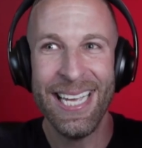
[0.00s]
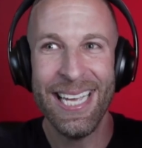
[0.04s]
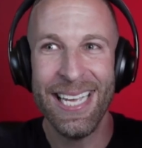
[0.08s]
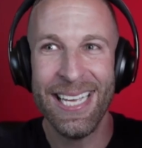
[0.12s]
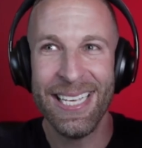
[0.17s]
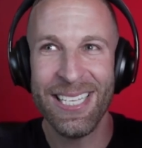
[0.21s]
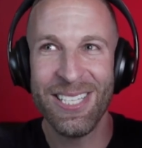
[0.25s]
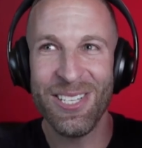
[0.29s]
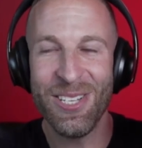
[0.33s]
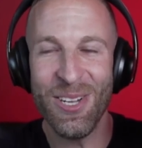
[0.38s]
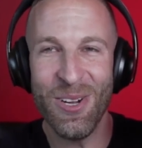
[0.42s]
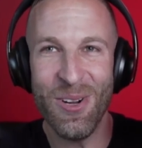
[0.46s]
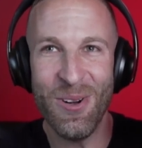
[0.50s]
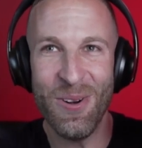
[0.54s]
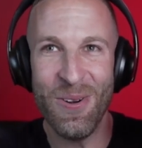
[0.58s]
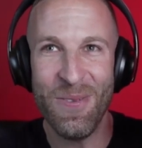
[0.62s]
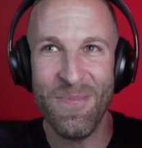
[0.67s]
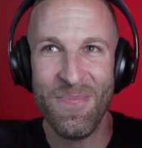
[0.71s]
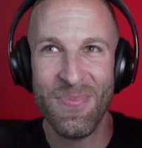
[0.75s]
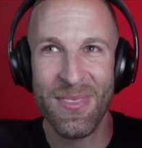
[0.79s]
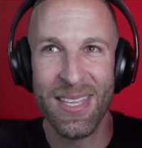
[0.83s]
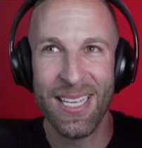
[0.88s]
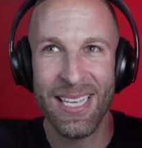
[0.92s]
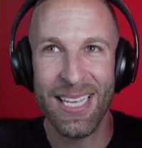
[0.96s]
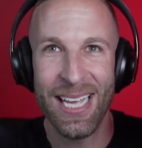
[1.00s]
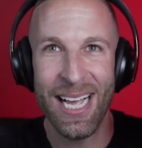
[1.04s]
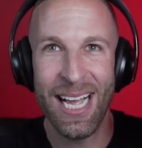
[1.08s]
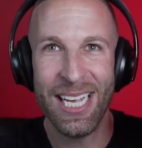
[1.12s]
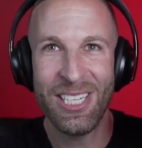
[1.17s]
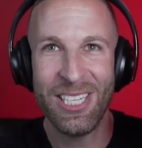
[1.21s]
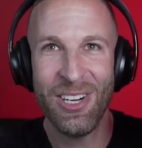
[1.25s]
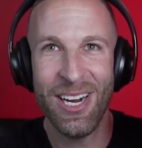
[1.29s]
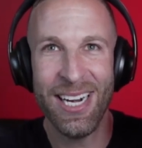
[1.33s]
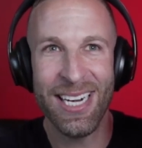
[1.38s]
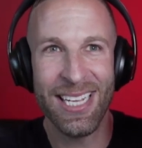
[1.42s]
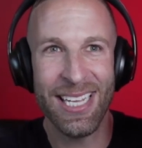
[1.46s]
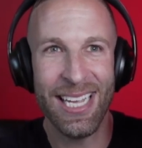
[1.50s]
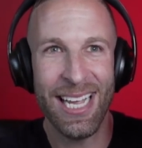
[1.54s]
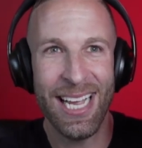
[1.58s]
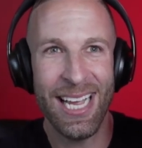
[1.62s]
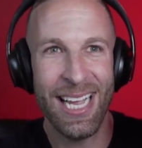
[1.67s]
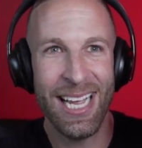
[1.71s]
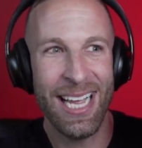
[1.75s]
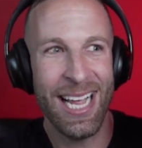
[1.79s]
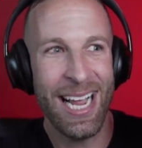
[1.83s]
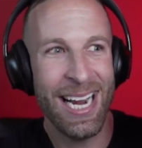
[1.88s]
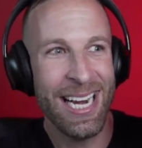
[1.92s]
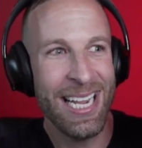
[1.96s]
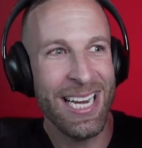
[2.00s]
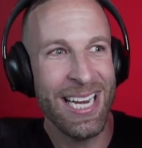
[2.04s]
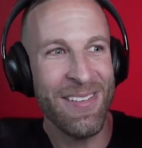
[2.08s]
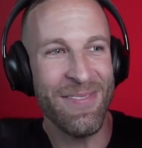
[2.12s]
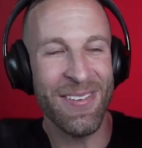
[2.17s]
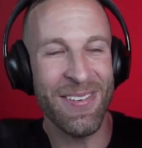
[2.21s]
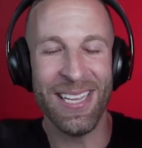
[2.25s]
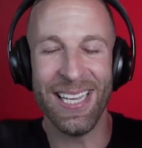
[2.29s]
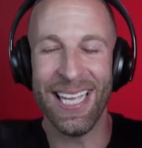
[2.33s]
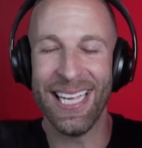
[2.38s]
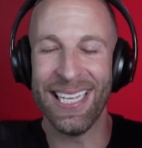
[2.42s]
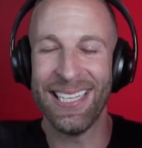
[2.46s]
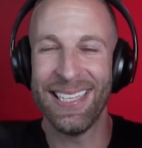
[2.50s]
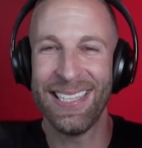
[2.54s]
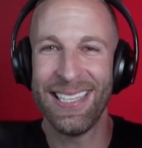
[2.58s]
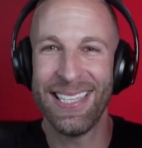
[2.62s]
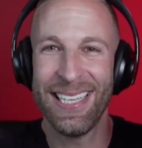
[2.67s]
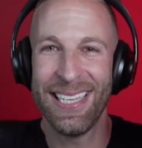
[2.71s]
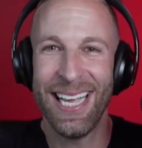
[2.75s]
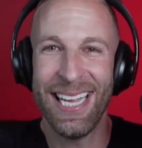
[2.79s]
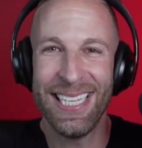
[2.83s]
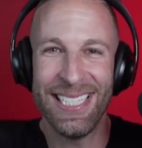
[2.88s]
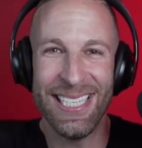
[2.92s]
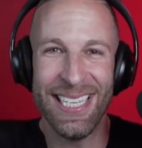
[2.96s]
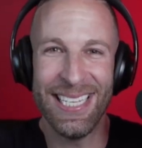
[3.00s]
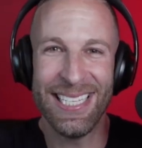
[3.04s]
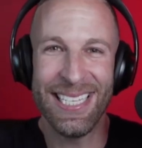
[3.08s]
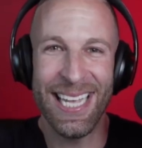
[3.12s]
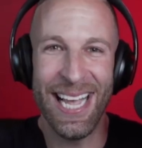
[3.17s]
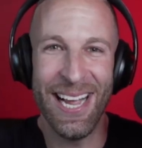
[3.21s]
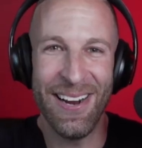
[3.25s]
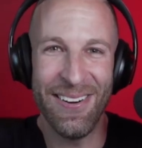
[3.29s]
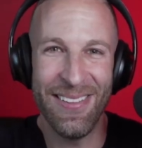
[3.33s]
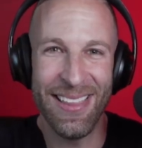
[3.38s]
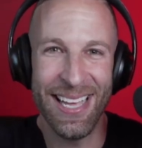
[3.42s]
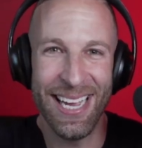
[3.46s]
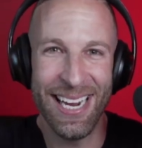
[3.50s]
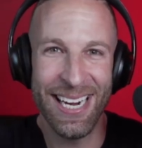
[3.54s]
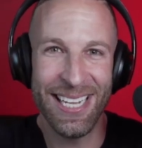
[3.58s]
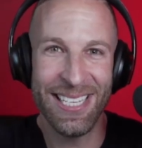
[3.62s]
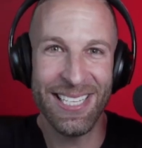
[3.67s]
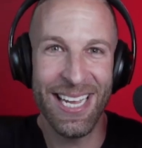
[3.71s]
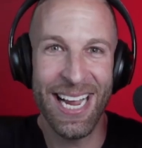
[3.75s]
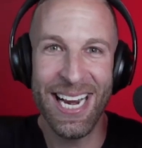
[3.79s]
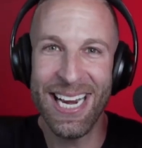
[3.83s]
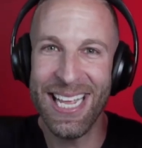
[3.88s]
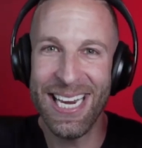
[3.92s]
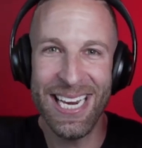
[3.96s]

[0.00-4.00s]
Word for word: So I tried to, I, I didn't even like, I discounted that. It's, I didn't